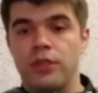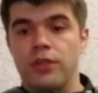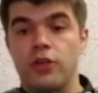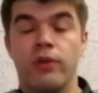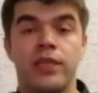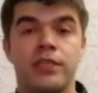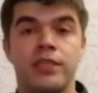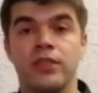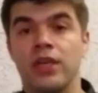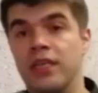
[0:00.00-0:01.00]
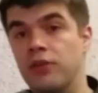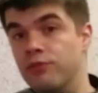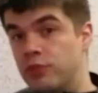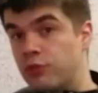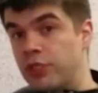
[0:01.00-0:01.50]
a writing like on
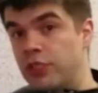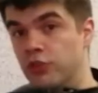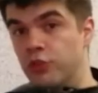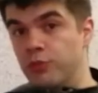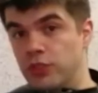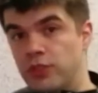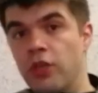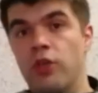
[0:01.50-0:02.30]
the string instruments,